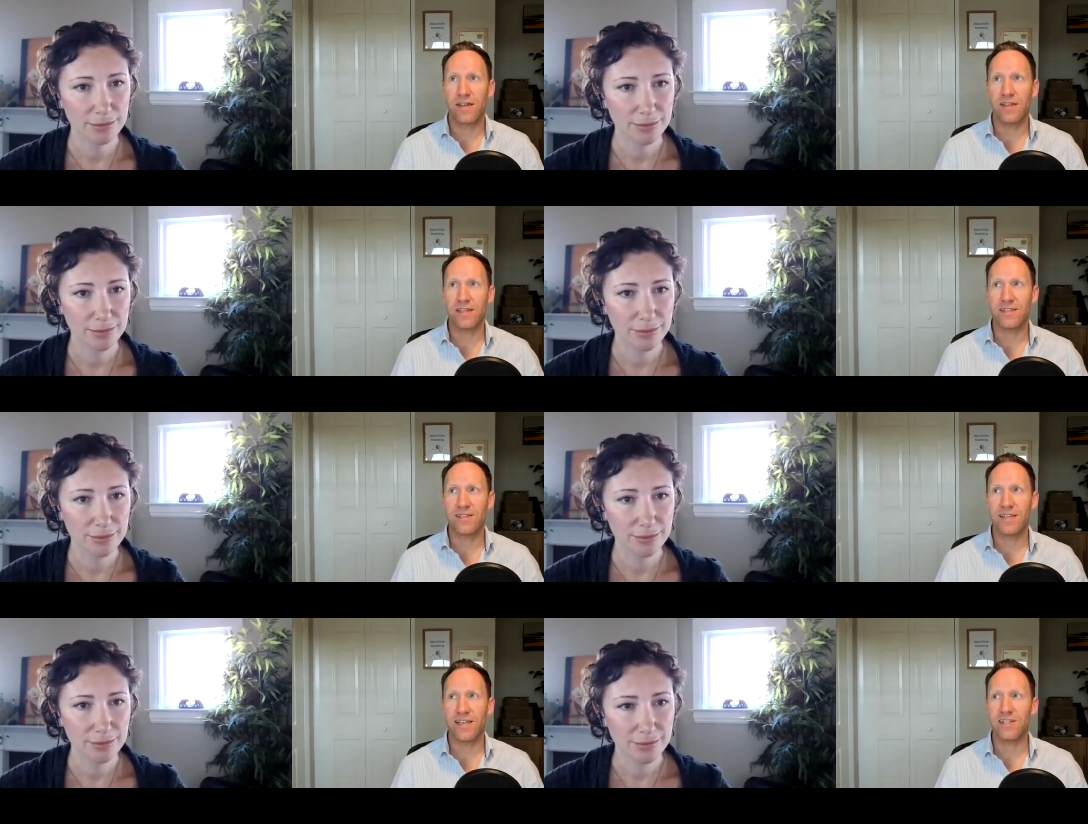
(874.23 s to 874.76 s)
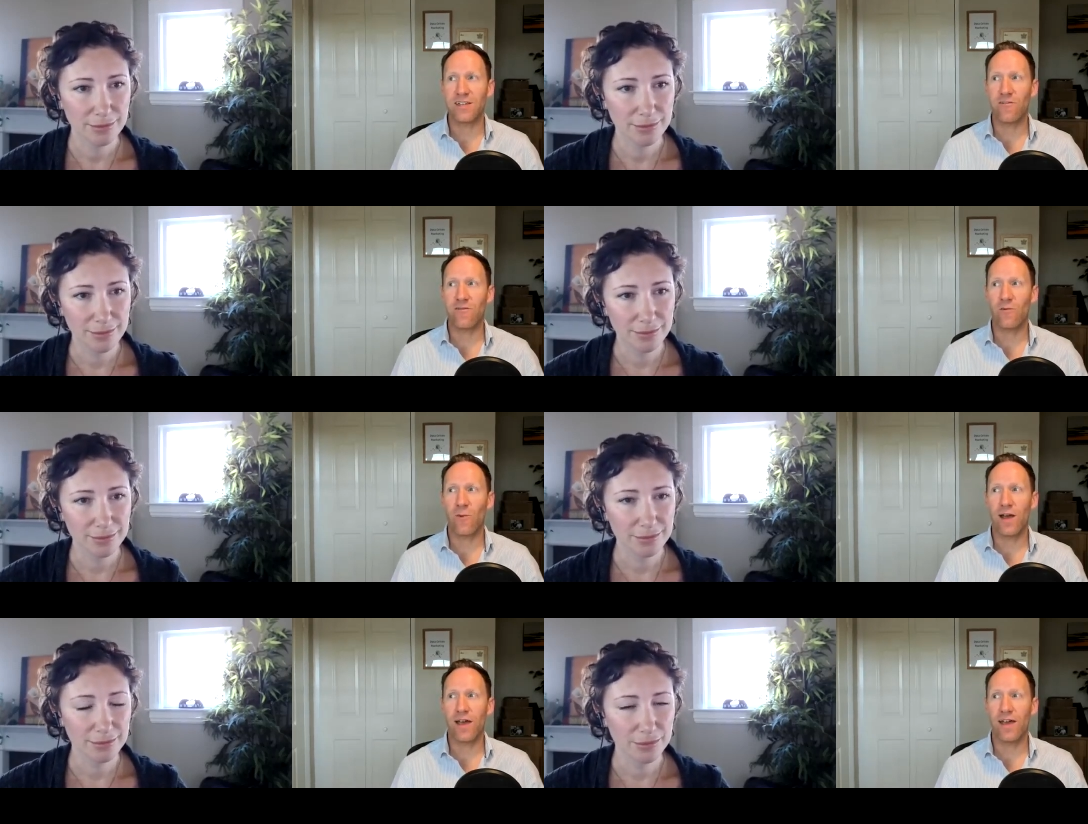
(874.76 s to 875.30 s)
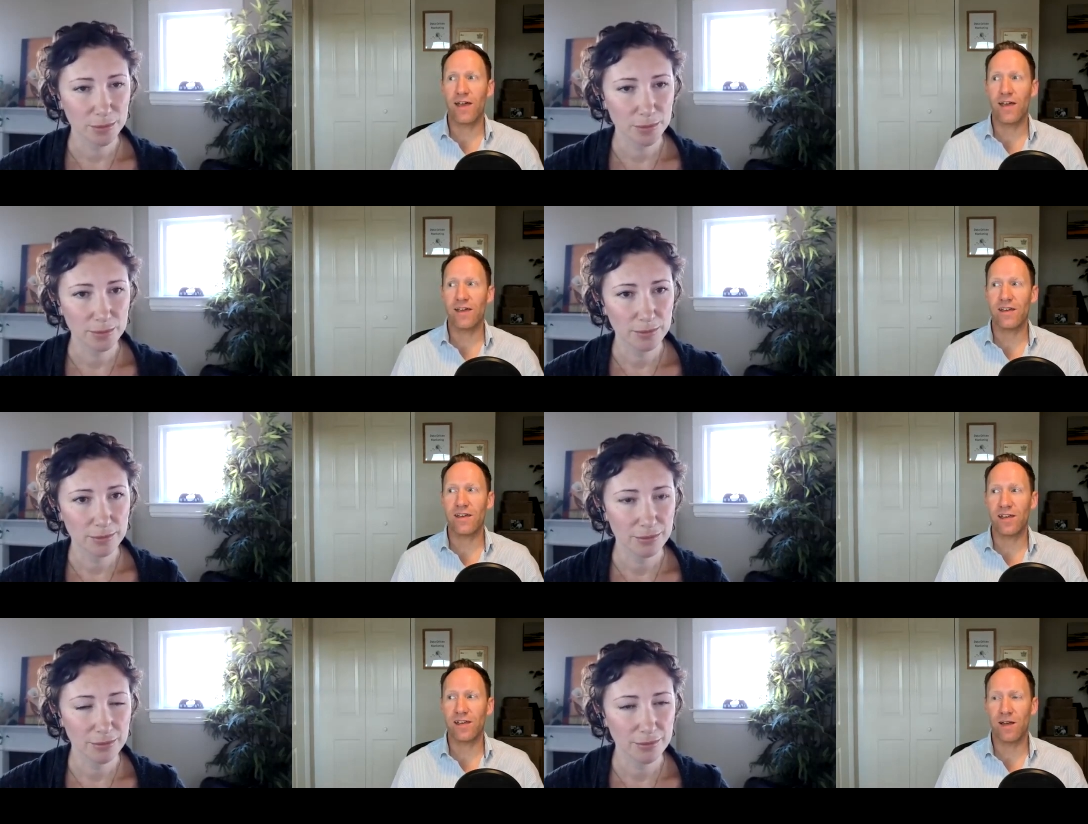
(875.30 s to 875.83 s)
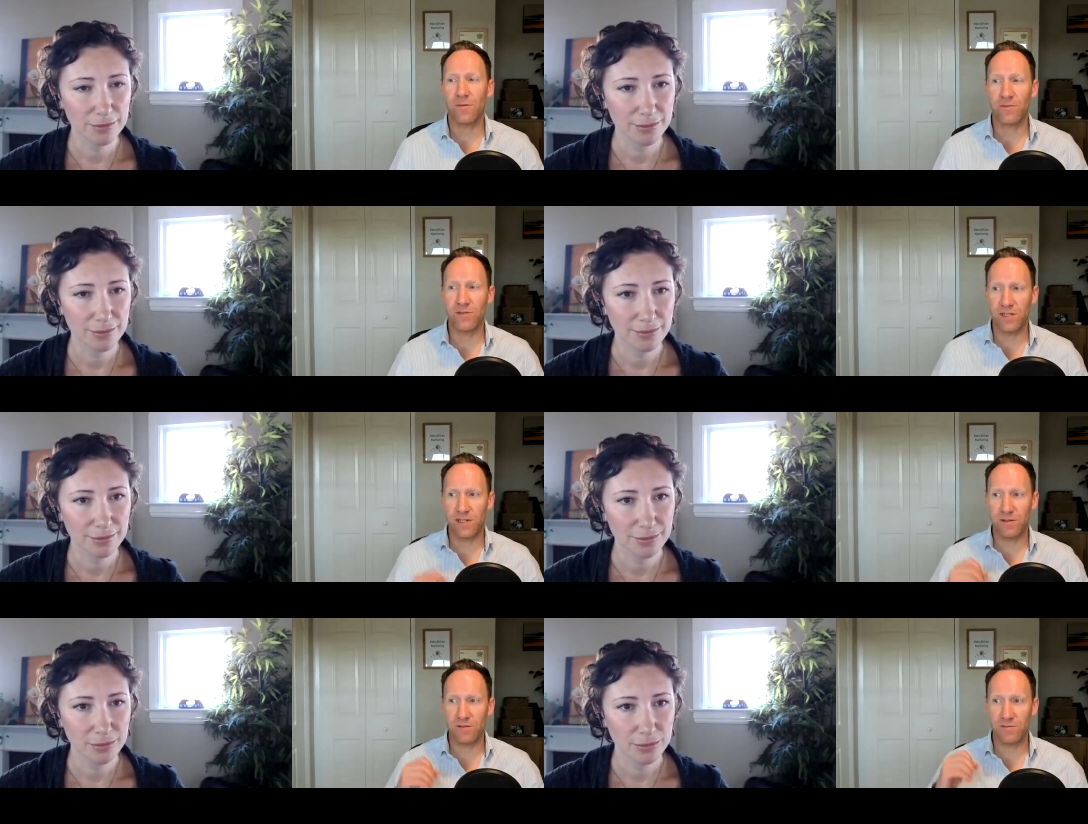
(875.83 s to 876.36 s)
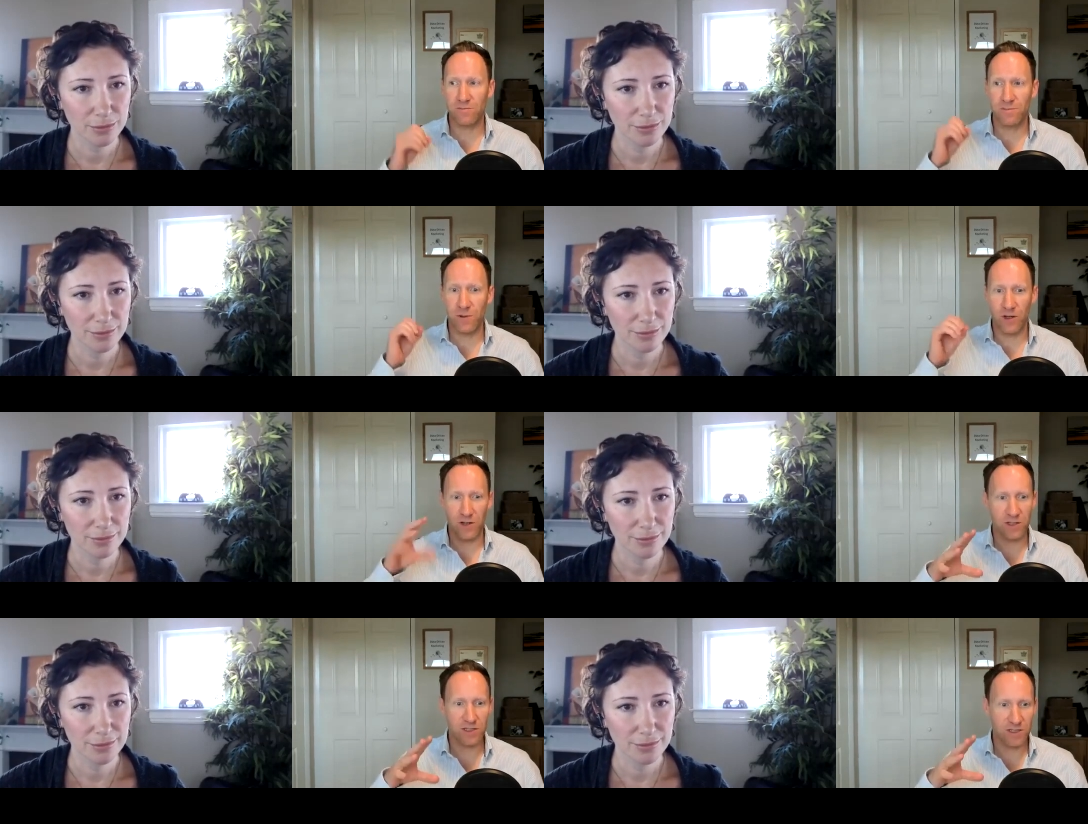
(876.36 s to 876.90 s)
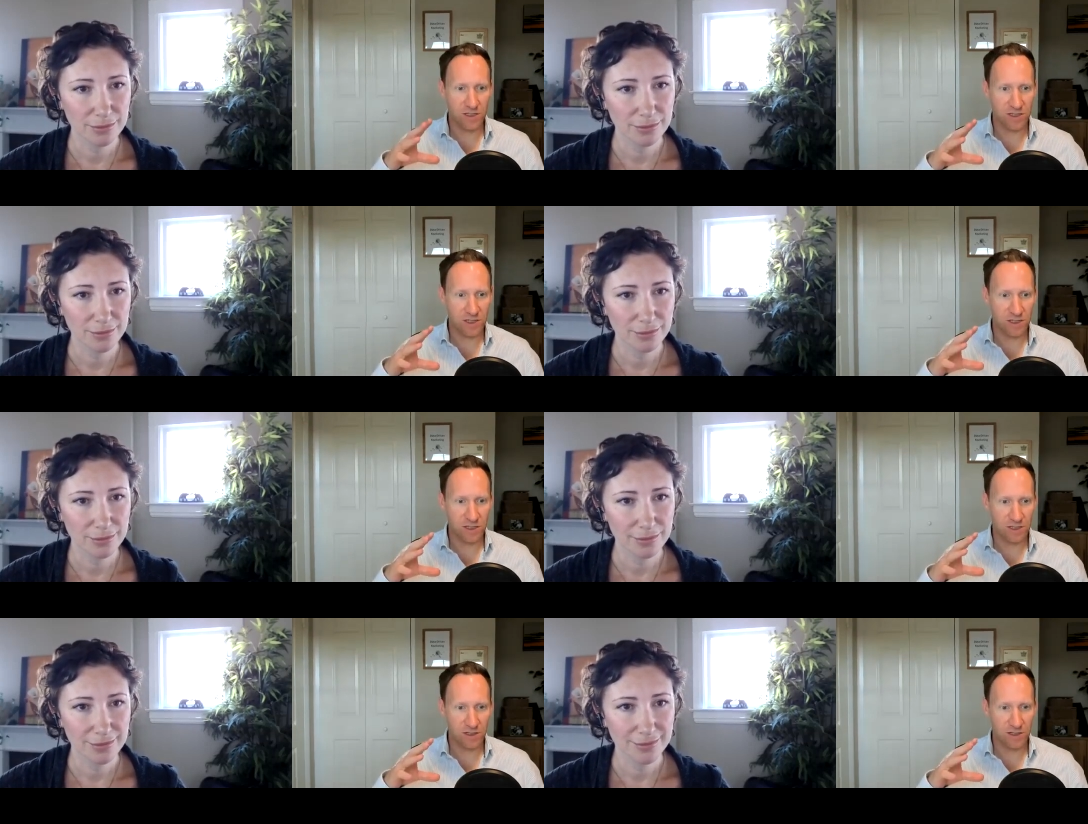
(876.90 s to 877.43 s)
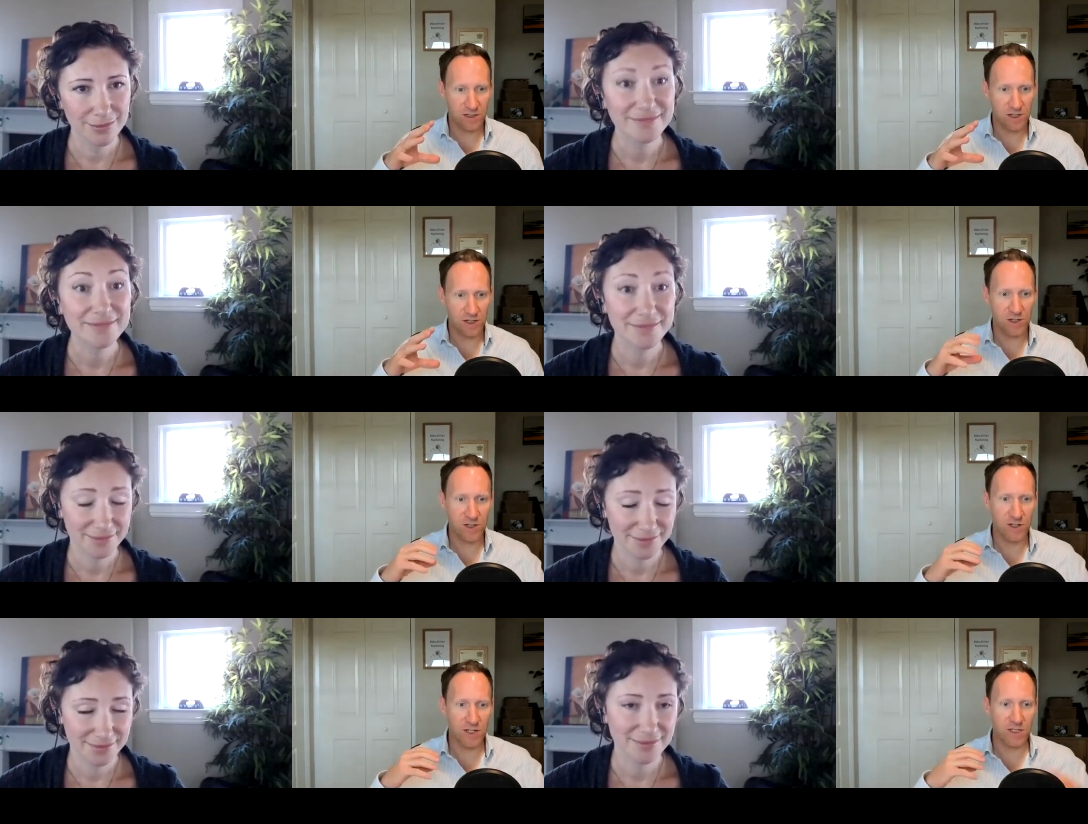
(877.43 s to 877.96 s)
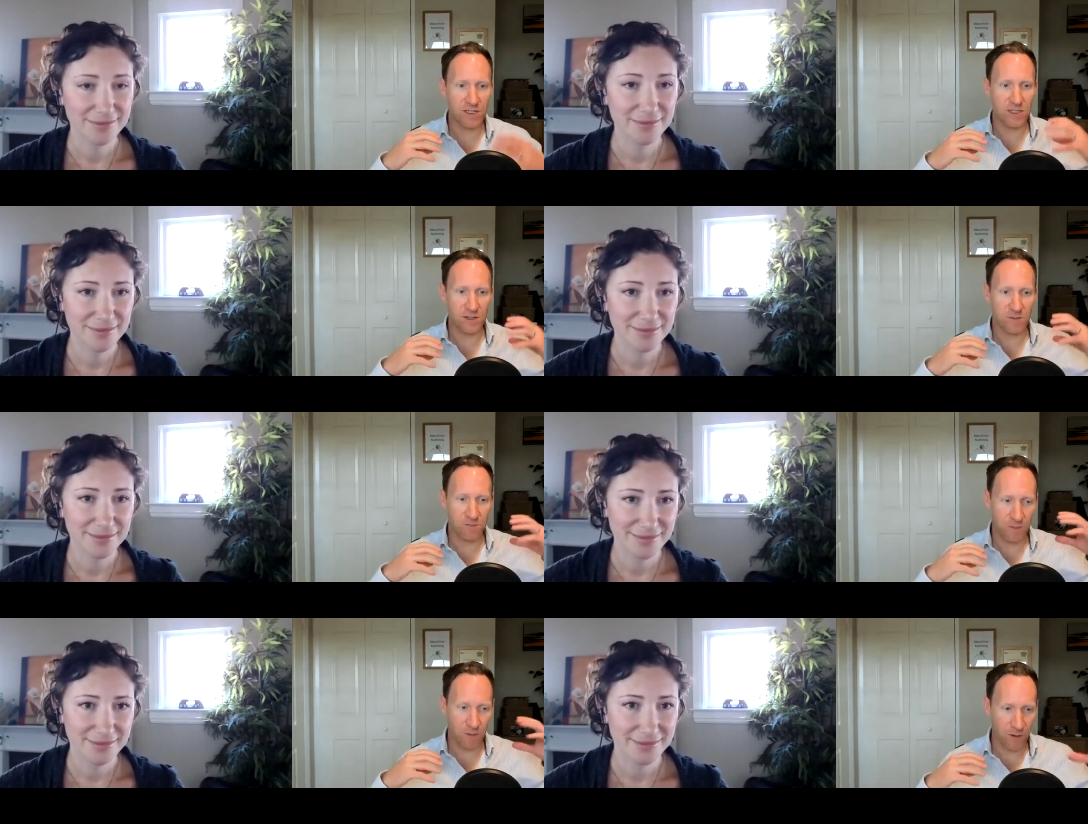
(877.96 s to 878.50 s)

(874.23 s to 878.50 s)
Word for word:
Speaker 1: it's stuff where it comes in bursts you know you need some,